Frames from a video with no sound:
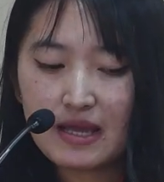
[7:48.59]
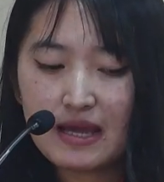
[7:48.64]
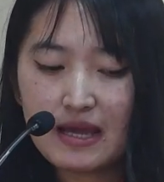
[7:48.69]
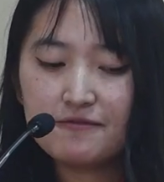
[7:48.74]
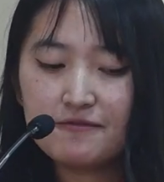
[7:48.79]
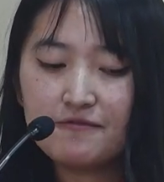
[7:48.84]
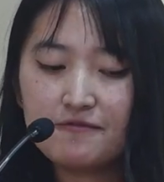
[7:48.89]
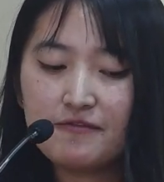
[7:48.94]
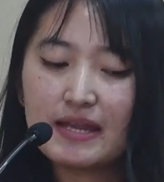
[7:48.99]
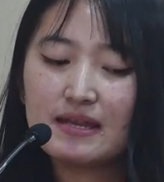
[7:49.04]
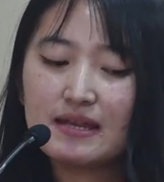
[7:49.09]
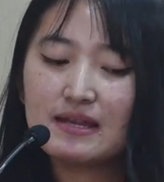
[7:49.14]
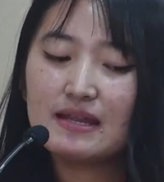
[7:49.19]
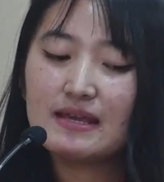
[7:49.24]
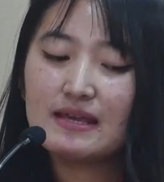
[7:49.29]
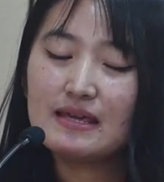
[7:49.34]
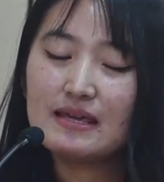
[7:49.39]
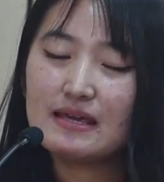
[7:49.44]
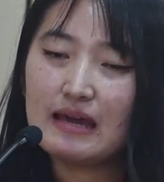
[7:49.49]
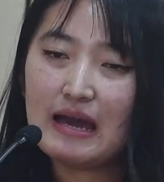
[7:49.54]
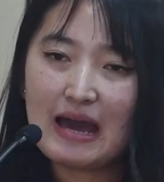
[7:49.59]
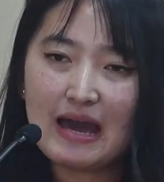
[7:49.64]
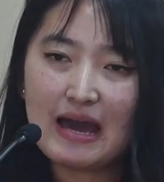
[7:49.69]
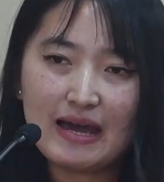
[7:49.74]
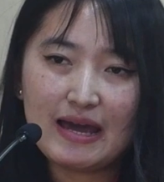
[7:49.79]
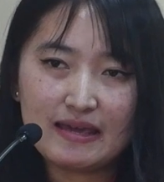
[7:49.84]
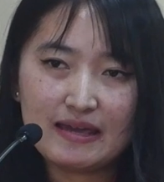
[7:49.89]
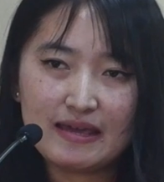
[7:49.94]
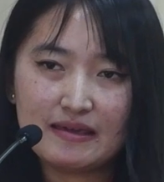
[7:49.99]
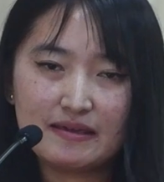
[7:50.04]
And finally,
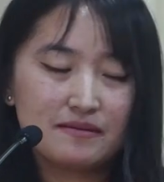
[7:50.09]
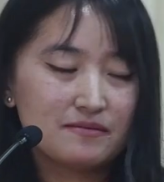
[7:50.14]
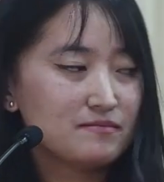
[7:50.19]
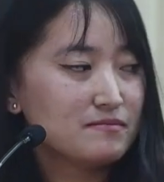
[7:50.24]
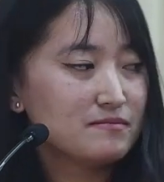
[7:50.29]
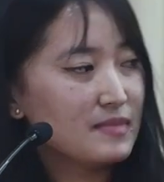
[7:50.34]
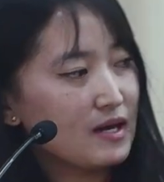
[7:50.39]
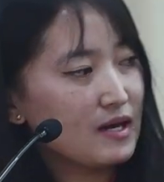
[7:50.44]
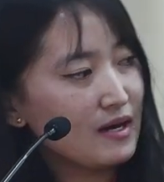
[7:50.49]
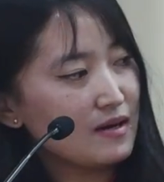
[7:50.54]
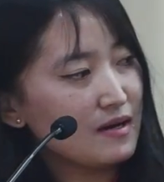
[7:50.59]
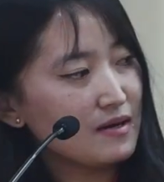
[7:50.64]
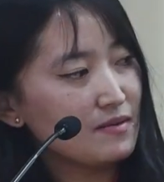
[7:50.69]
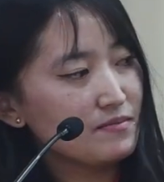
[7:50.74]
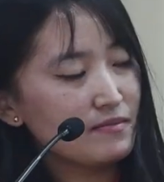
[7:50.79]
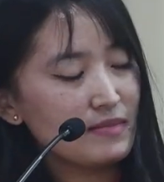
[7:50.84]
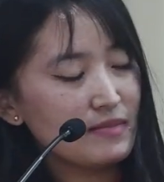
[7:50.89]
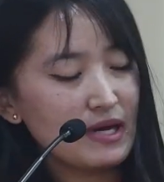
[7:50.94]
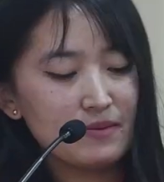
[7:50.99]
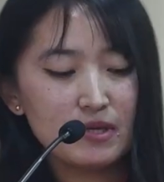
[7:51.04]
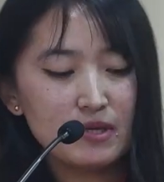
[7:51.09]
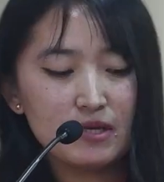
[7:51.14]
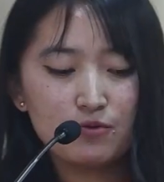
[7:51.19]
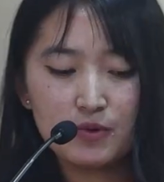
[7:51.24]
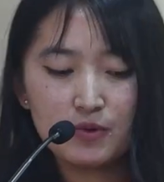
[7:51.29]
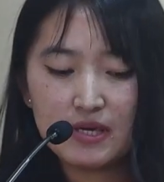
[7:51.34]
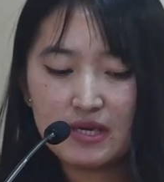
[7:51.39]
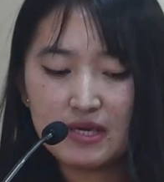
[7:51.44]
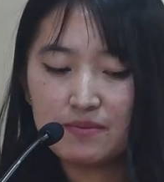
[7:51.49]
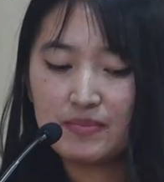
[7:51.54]

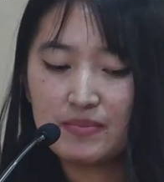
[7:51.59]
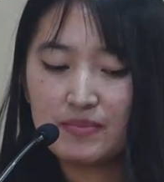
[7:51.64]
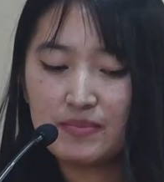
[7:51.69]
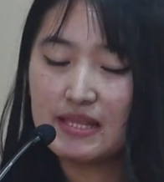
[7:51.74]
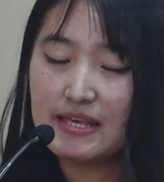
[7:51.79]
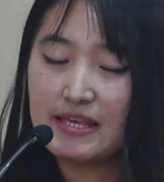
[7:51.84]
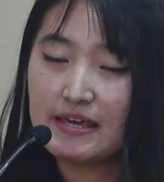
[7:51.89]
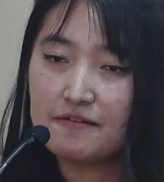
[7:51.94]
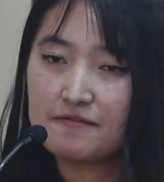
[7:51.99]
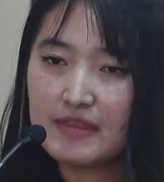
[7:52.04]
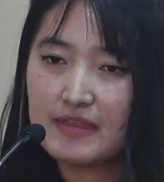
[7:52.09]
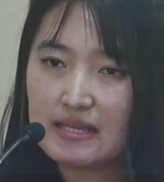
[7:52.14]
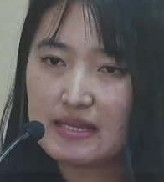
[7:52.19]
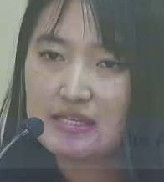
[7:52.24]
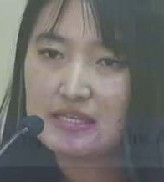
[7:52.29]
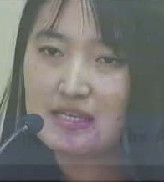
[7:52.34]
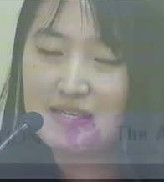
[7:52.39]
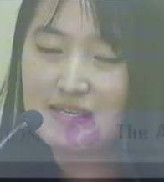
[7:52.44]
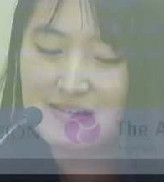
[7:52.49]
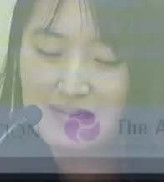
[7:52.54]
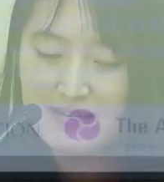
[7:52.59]
we believe that